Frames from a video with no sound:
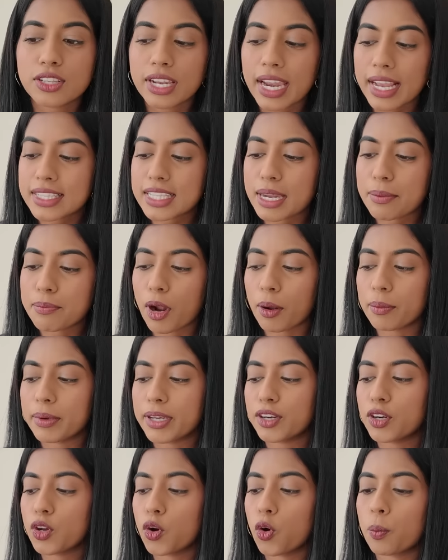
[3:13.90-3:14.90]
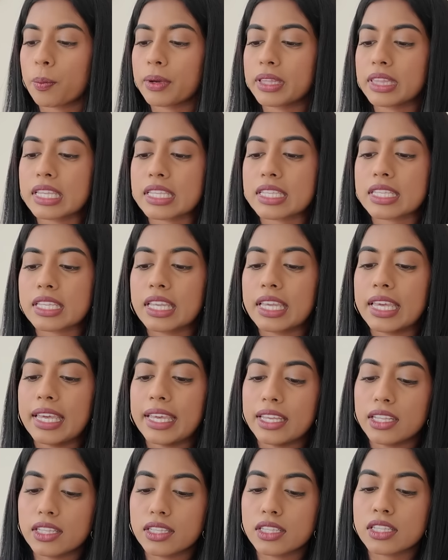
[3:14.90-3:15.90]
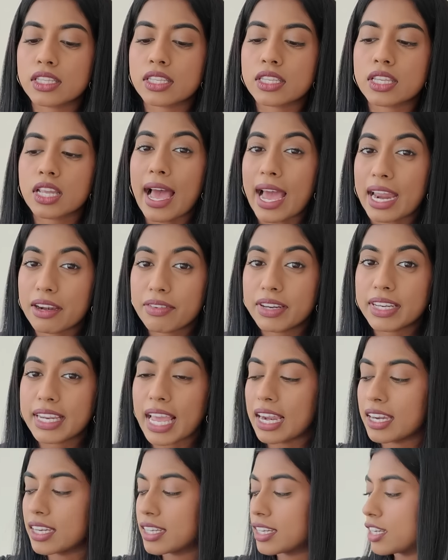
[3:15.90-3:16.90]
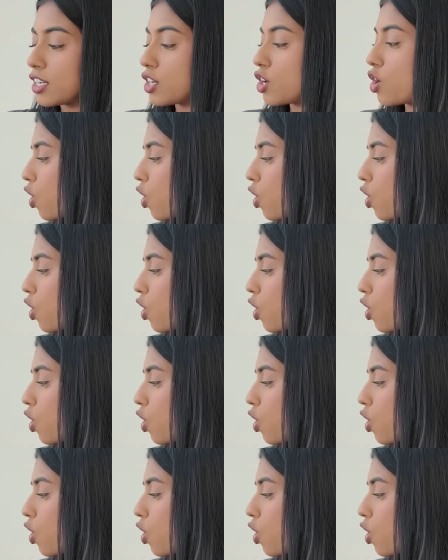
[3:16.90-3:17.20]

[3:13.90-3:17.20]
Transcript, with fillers: So next, I'm probably going to open this Kiehl's Advent Calendar